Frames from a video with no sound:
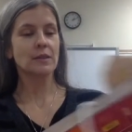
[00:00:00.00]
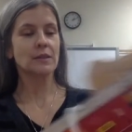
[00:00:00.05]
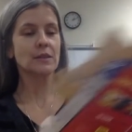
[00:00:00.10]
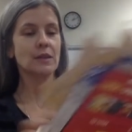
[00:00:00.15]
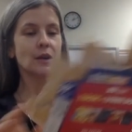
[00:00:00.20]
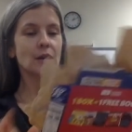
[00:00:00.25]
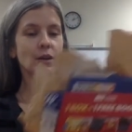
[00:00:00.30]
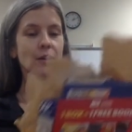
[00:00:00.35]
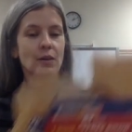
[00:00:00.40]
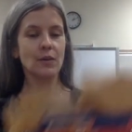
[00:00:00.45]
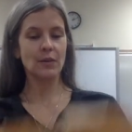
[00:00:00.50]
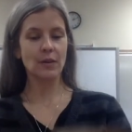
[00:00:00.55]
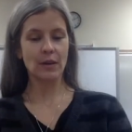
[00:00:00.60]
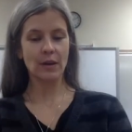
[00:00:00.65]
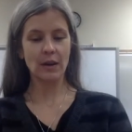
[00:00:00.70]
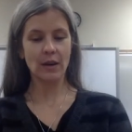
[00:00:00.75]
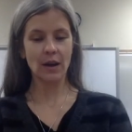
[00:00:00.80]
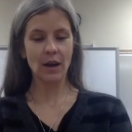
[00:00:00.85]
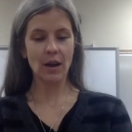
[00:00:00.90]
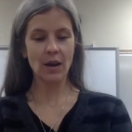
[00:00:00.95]
So
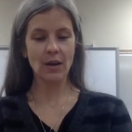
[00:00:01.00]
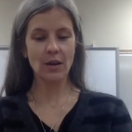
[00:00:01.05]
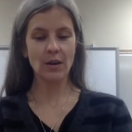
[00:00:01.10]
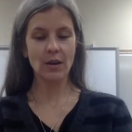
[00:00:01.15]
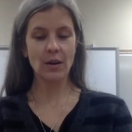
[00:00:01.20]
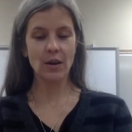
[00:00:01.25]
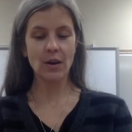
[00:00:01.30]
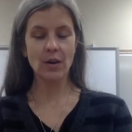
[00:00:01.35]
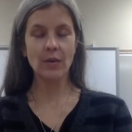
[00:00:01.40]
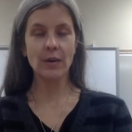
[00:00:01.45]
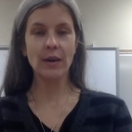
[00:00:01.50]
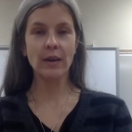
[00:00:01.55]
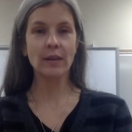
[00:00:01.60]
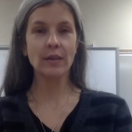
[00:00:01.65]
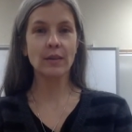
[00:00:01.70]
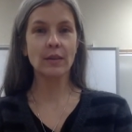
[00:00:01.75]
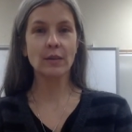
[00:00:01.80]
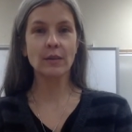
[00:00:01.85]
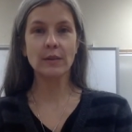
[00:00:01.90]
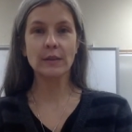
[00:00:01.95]
go hit
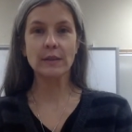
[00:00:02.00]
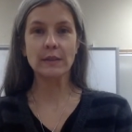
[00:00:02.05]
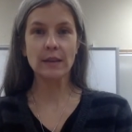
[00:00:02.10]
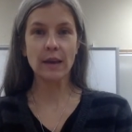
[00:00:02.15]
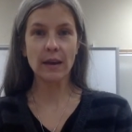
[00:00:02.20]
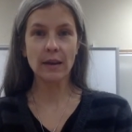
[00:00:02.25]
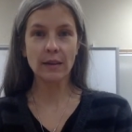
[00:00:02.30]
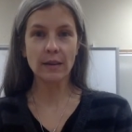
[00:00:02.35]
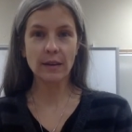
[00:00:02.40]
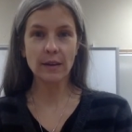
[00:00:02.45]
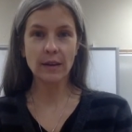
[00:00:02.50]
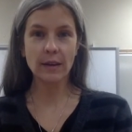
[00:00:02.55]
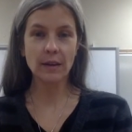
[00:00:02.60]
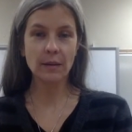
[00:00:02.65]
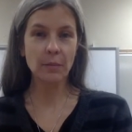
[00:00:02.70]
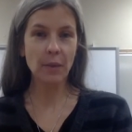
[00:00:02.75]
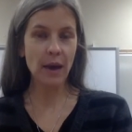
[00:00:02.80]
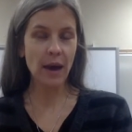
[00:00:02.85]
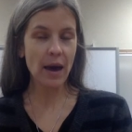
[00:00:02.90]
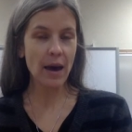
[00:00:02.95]
the recycling
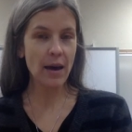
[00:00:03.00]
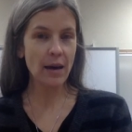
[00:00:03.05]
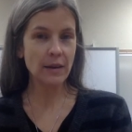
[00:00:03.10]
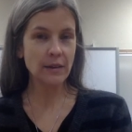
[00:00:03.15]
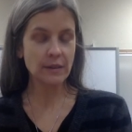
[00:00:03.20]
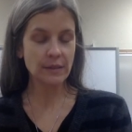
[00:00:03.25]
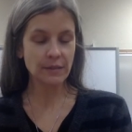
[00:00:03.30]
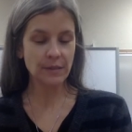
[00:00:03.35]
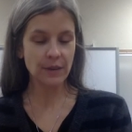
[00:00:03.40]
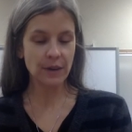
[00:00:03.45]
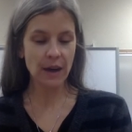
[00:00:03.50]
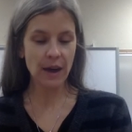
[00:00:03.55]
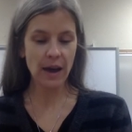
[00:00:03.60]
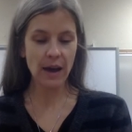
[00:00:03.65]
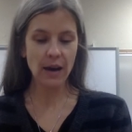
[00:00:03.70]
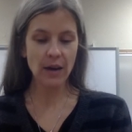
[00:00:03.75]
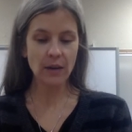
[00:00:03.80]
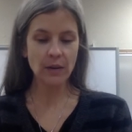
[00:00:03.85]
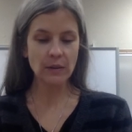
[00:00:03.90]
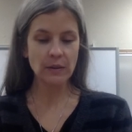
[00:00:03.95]
bags of your
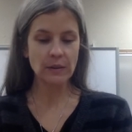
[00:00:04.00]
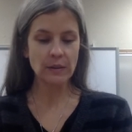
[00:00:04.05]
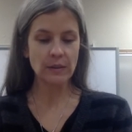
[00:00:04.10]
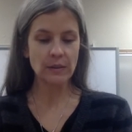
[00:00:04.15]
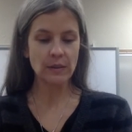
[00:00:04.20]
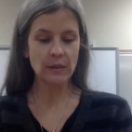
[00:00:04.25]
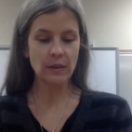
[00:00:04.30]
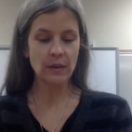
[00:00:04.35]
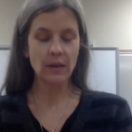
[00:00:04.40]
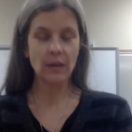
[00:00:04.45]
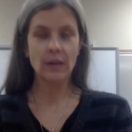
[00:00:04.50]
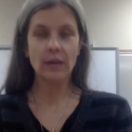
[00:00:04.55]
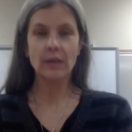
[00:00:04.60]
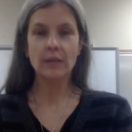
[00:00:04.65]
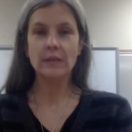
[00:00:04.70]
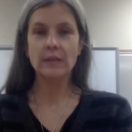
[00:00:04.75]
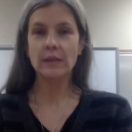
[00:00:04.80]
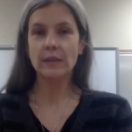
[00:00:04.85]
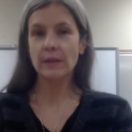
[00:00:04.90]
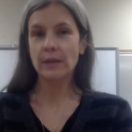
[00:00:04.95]
house,
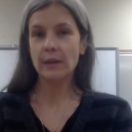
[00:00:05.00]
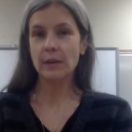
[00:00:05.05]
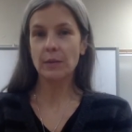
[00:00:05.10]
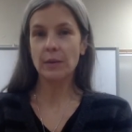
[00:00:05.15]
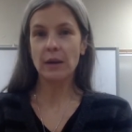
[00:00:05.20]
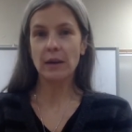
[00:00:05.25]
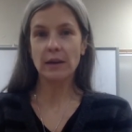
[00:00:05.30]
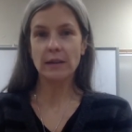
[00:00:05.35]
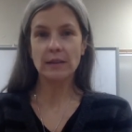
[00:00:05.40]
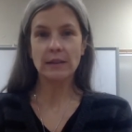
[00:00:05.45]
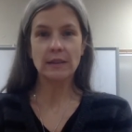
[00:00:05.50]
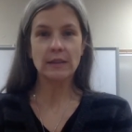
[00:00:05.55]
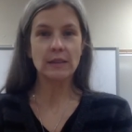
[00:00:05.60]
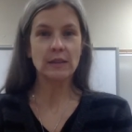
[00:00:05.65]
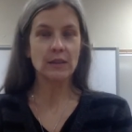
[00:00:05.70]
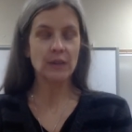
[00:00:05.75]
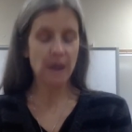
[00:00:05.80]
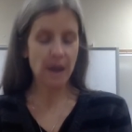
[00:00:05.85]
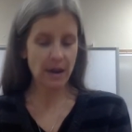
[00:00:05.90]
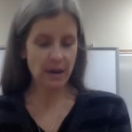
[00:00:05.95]
cereal boxes,
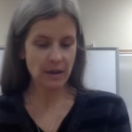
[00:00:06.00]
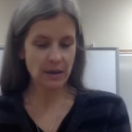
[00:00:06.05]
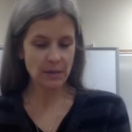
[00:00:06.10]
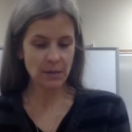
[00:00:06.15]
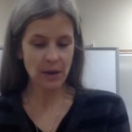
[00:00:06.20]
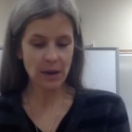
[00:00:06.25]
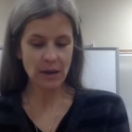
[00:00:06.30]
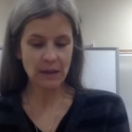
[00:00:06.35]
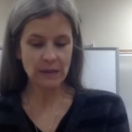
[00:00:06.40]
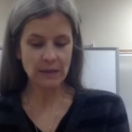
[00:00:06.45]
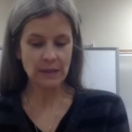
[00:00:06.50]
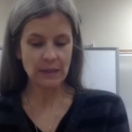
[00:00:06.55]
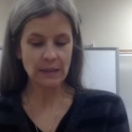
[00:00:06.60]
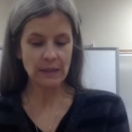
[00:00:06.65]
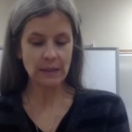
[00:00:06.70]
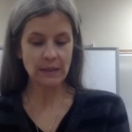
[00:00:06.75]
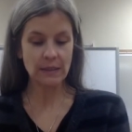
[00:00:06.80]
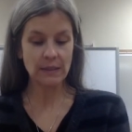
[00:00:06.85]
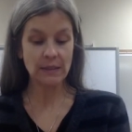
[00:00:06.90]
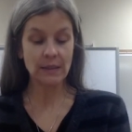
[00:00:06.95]
cracker
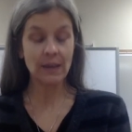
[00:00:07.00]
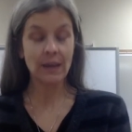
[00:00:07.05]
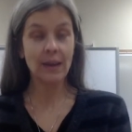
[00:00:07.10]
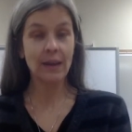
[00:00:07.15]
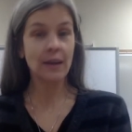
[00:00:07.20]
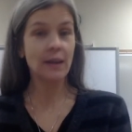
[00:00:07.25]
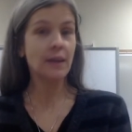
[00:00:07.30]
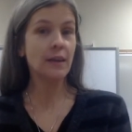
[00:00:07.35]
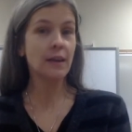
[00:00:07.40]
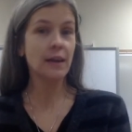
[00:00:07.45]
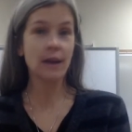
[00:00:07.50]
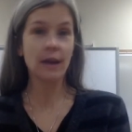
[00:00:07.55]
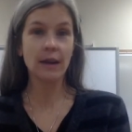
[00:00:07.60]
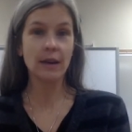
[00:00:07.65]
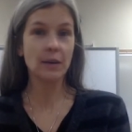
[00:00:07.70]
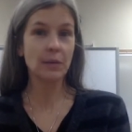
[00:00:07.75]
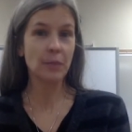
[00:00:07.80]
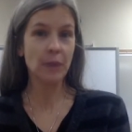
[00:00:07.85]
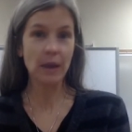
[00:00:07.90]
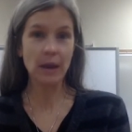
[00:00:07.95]
boxes, any kind
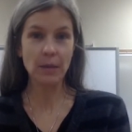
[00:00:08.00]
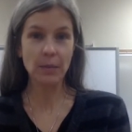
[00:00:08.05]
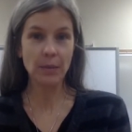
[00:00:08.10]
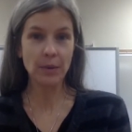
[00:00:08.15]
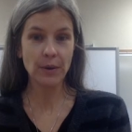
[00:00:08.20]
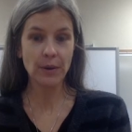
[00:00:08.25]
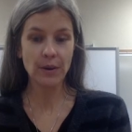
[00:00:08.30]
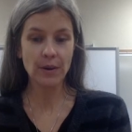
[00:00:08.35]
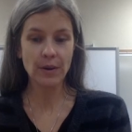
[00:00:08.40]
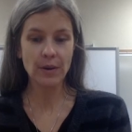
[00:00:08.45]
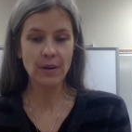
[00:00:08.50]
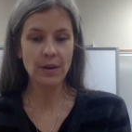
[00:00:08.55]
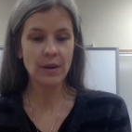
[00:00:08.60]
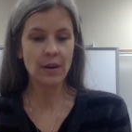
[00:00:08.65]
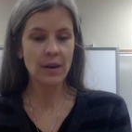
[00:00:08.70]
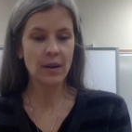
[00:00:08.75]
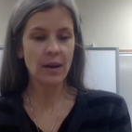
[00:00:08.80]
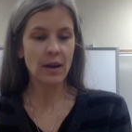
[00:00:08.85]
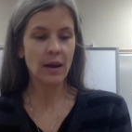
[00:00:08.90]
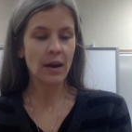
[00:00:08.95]
of paper,
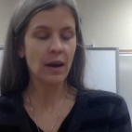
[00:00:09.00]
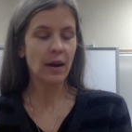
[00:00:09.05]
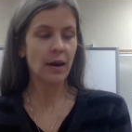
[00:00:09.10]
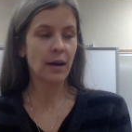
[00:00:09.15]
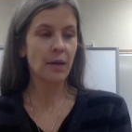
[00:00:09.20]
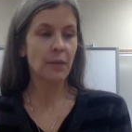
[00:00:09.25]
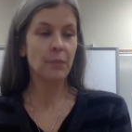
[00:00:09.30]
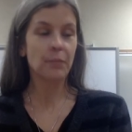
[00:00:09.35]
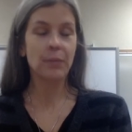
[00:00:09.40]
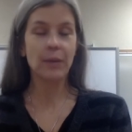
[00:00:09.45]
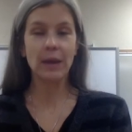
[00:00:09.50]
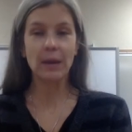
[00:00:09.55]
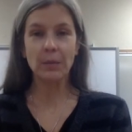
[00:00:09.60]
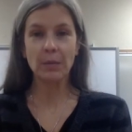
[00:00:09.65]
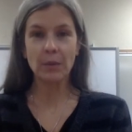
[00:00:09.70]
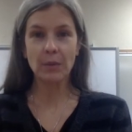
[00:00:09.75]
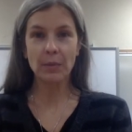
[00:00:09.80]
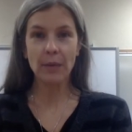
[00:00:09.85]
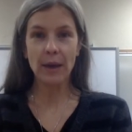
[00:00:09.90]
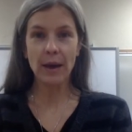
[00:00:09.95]
um,
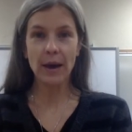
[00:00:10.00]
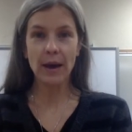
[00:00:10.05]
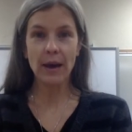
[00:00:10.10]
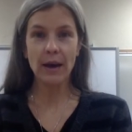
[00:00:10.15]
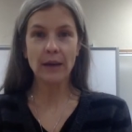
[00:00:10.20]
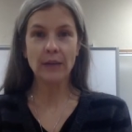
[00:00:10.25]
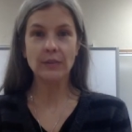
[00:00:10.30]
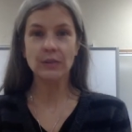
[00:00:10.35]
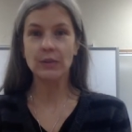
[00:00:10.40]
paper bags.